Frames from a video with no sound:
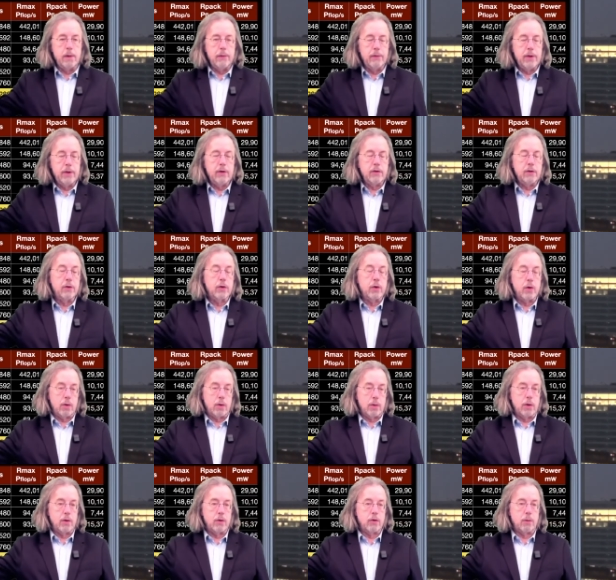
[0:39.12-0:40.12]
This is the
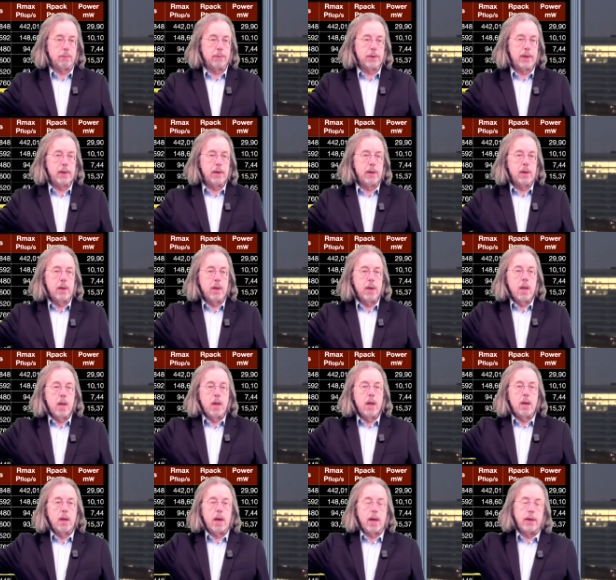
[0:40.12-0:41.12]
current top ten,
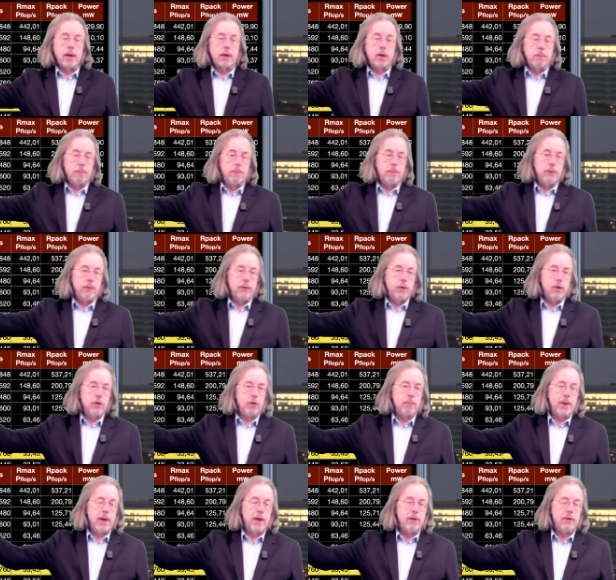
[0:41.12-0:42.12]
and at the
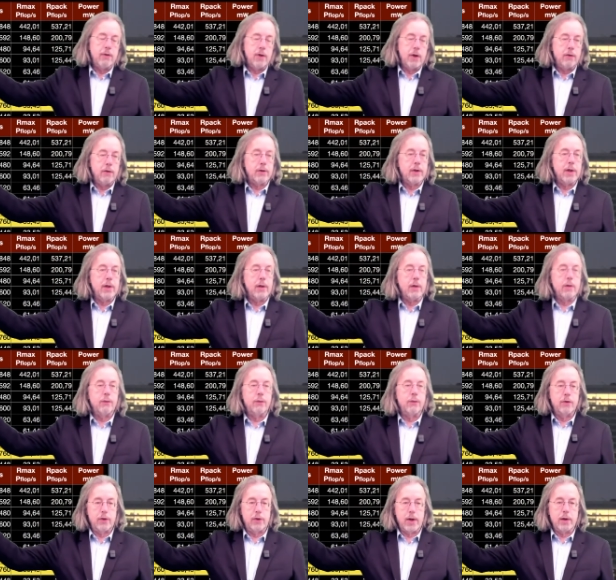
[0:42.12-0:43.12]
first place is still the
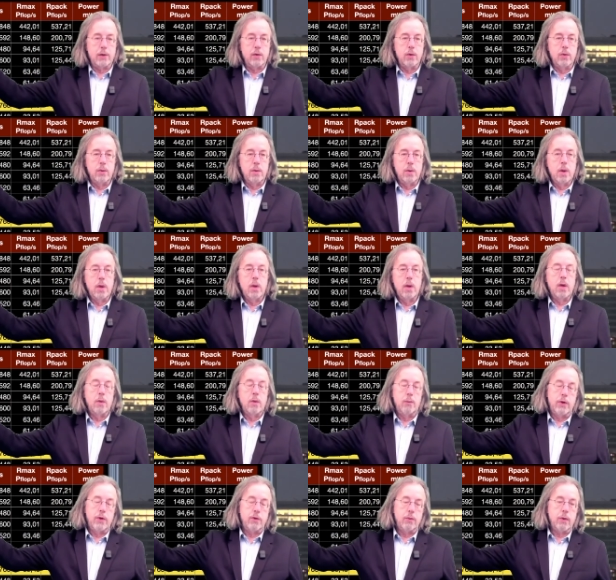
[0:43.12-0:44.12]
Fujaku,
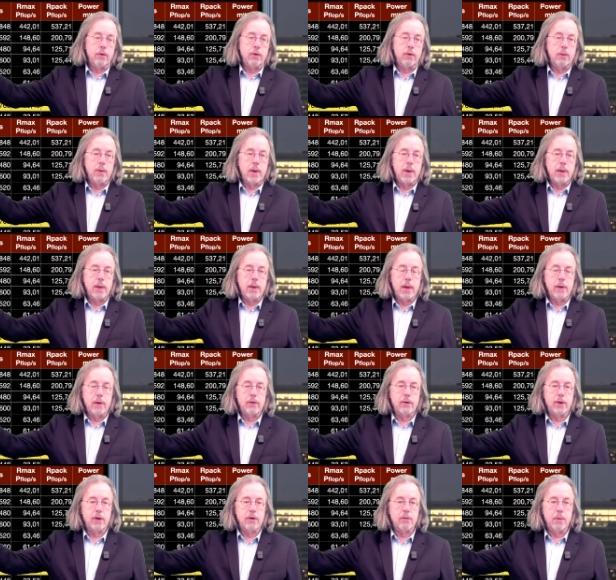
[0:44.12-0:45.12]
which was already
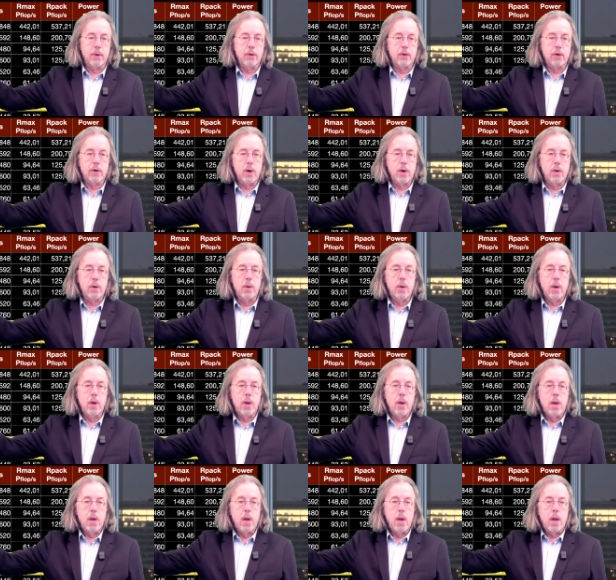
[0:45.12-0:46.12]
there six months ago,
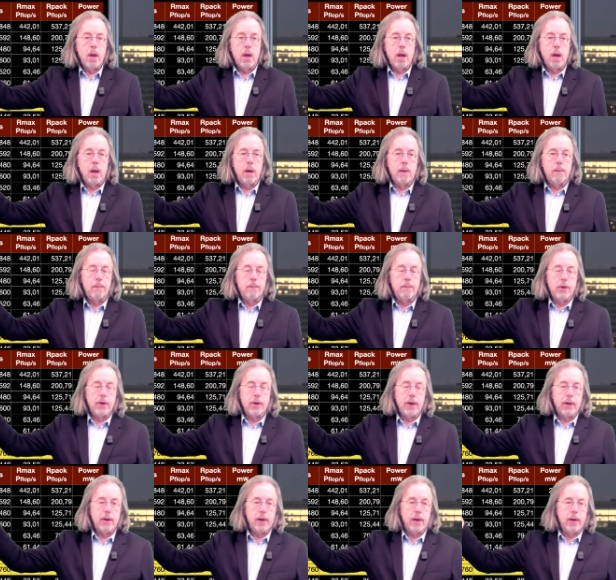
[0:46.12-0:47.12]
um,
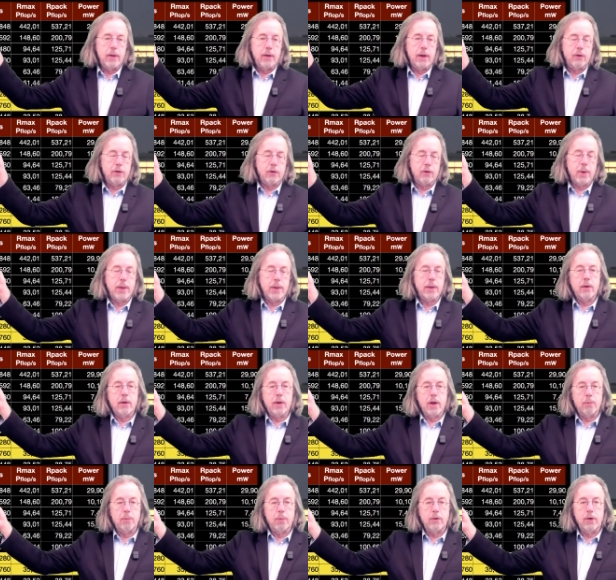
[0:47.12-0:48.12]
but it has
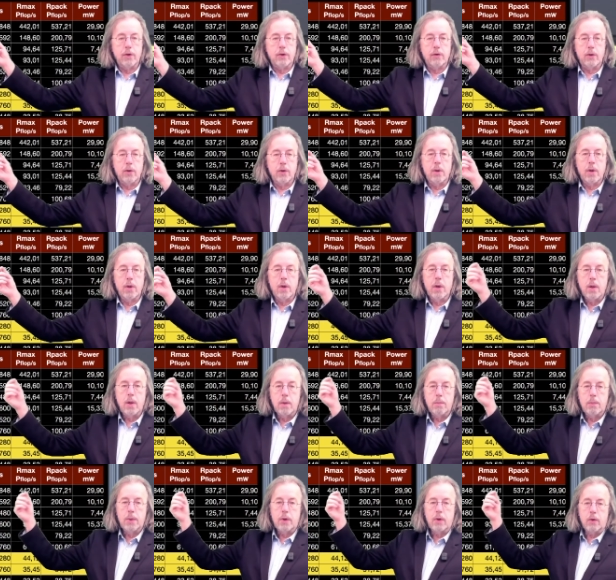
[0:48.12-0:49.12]
strengthened its position
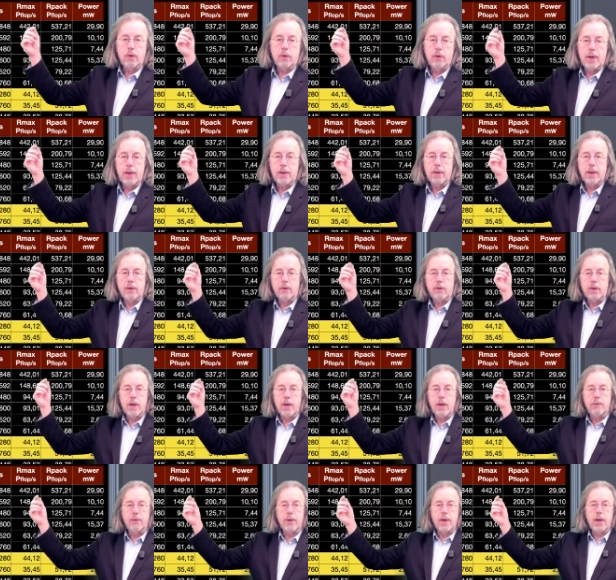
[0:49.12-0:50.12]
because it has
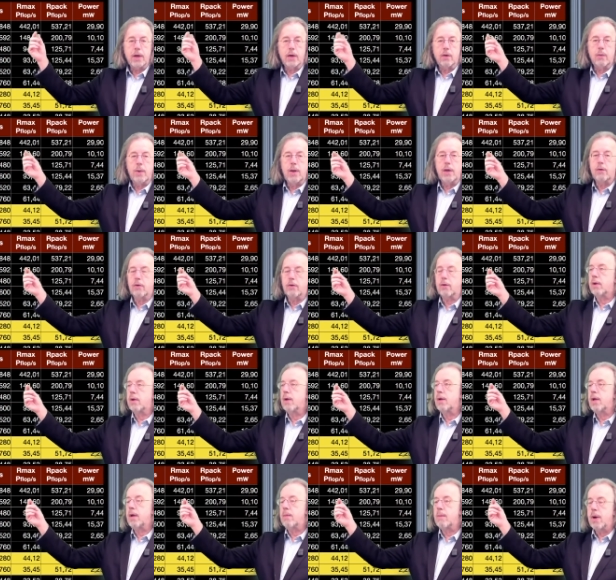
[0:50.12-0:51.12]
even increased
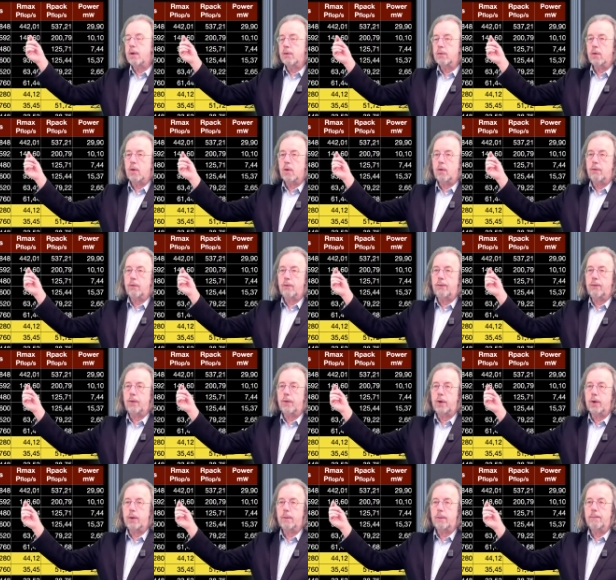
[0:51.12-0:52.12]
the amount of
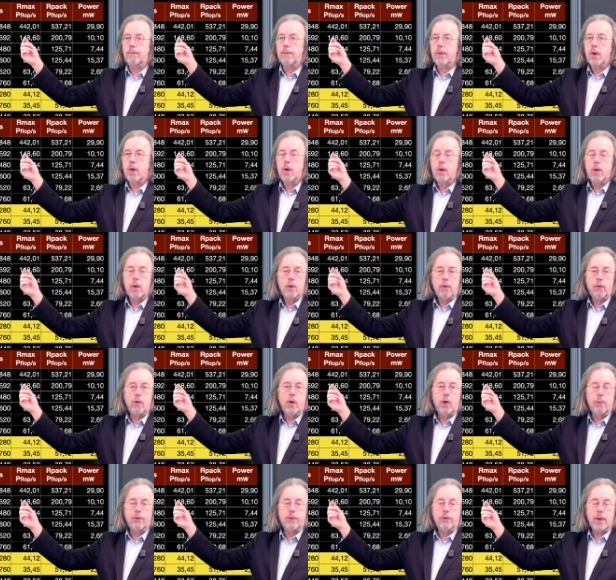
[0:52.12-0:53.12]
uh,
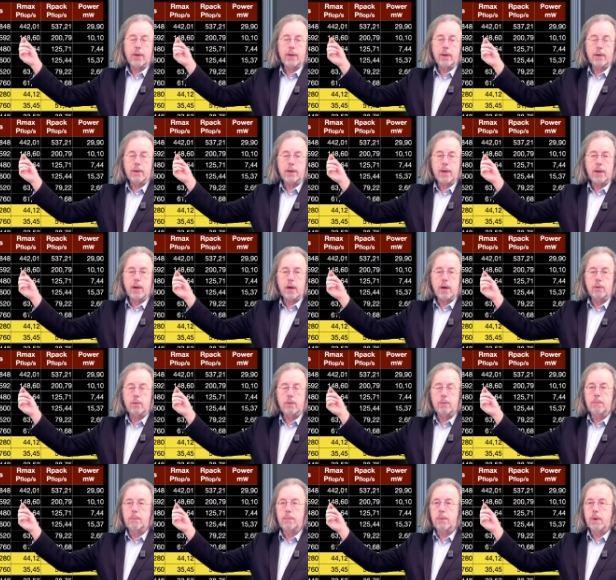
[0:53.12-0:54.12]
flops that it can
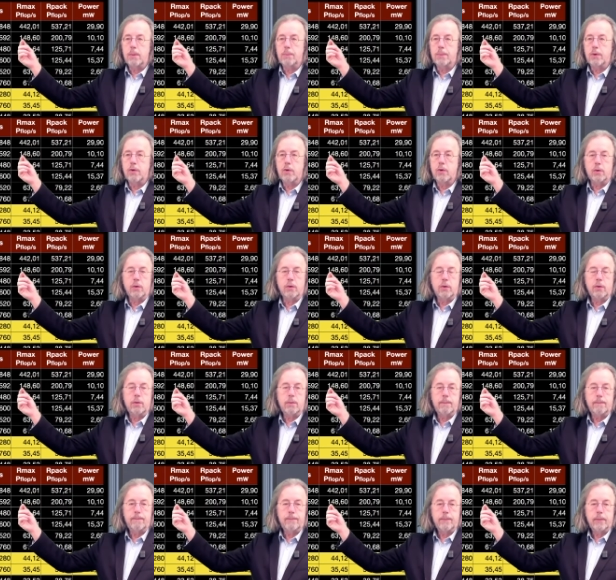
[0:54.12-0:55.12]
now uh, produce.